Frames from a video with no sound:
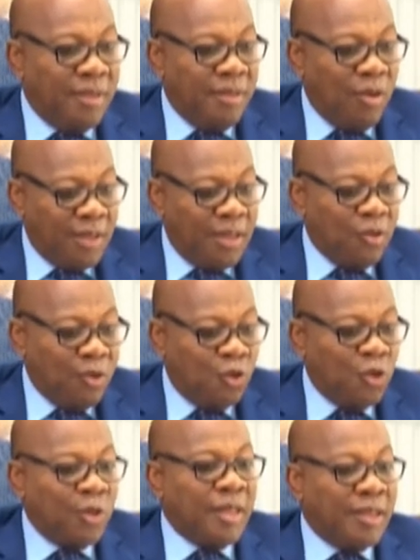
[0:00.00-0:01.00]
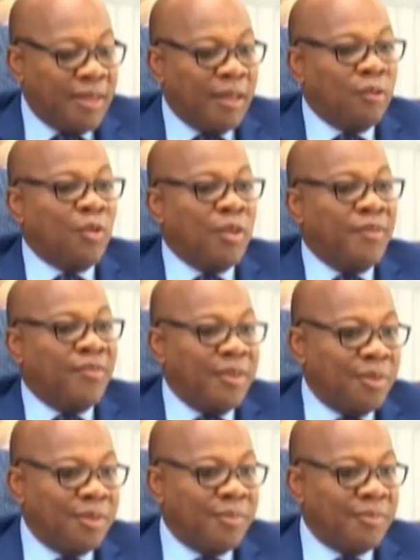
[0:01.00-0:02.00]
under the Constitution is entitled to a
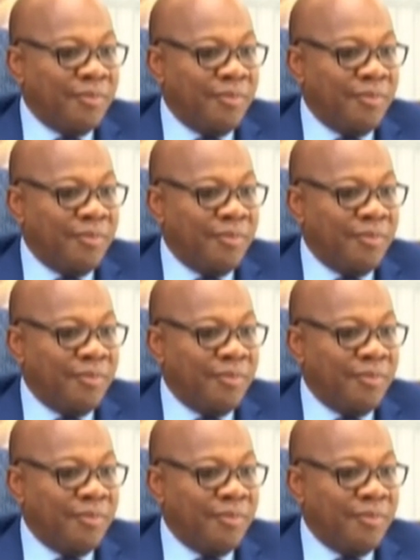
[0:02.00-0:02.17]
defense.